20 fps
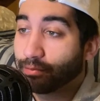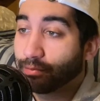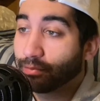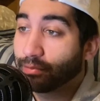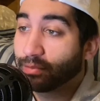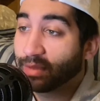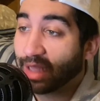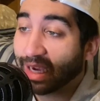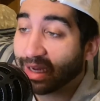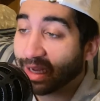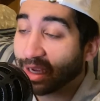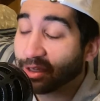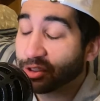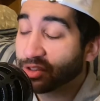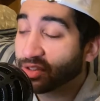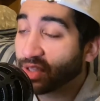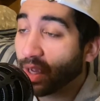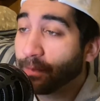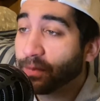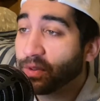that catches
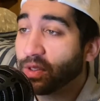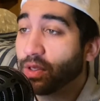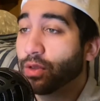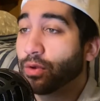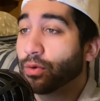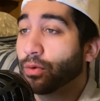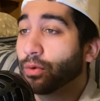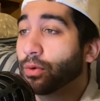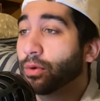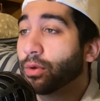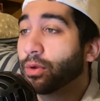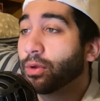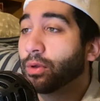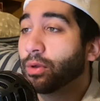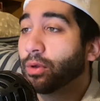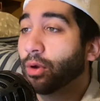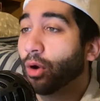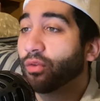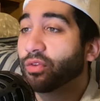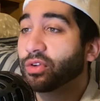up to you
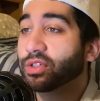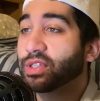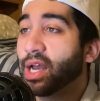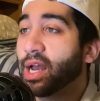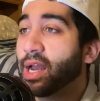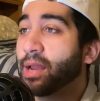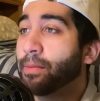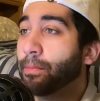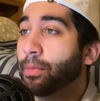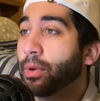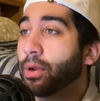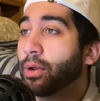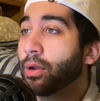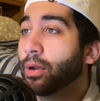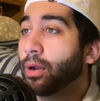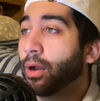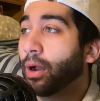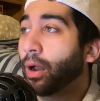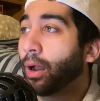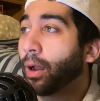over time.
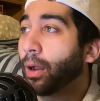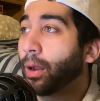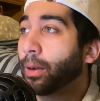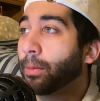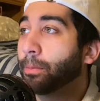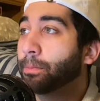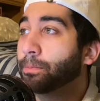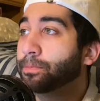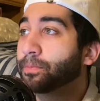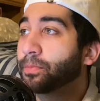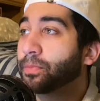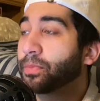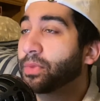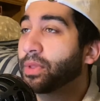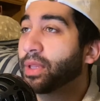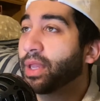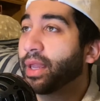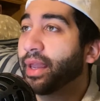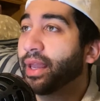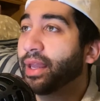
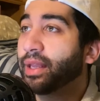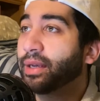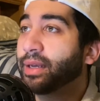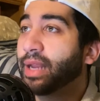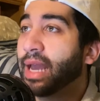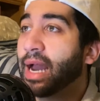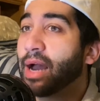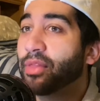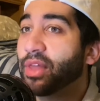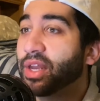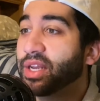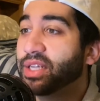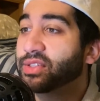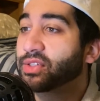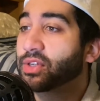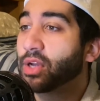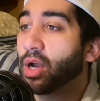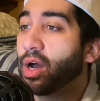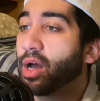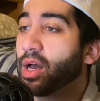And now that he's
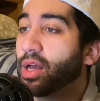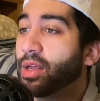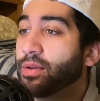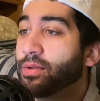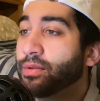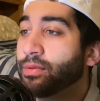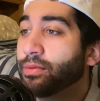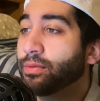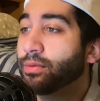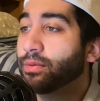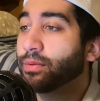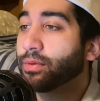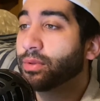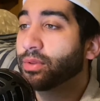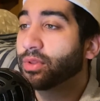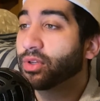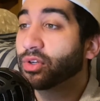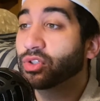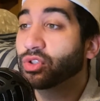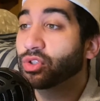gone,
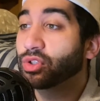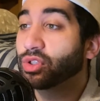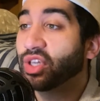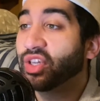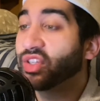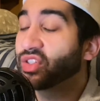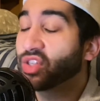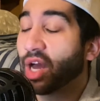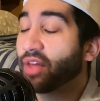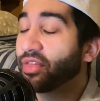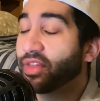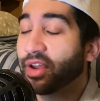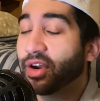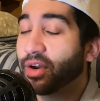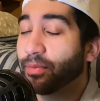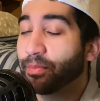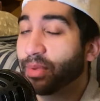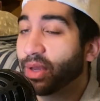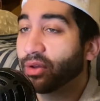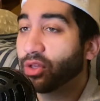he's not there to
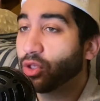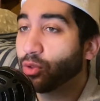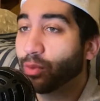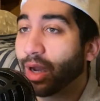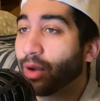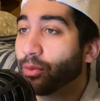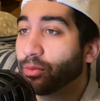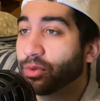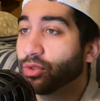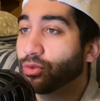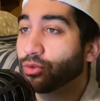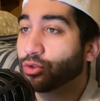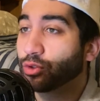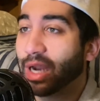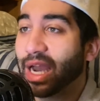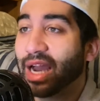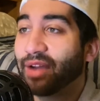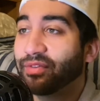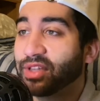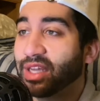bail you out when you
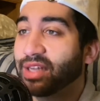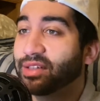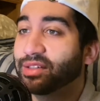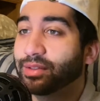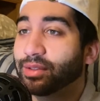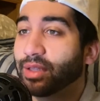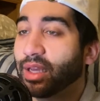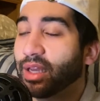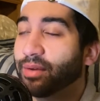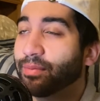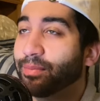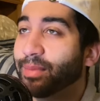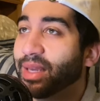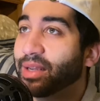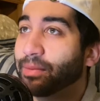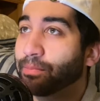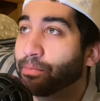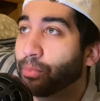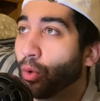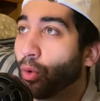draft and make
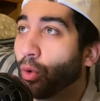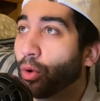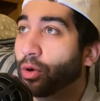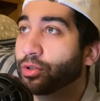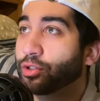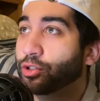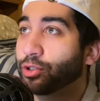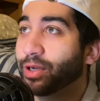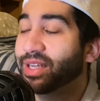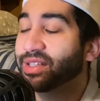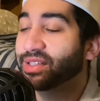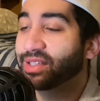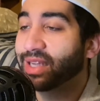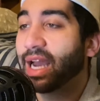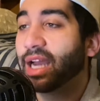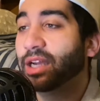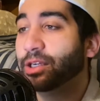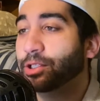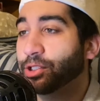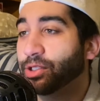poor
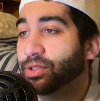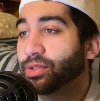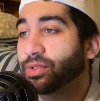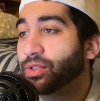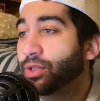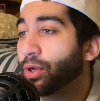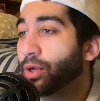transactions.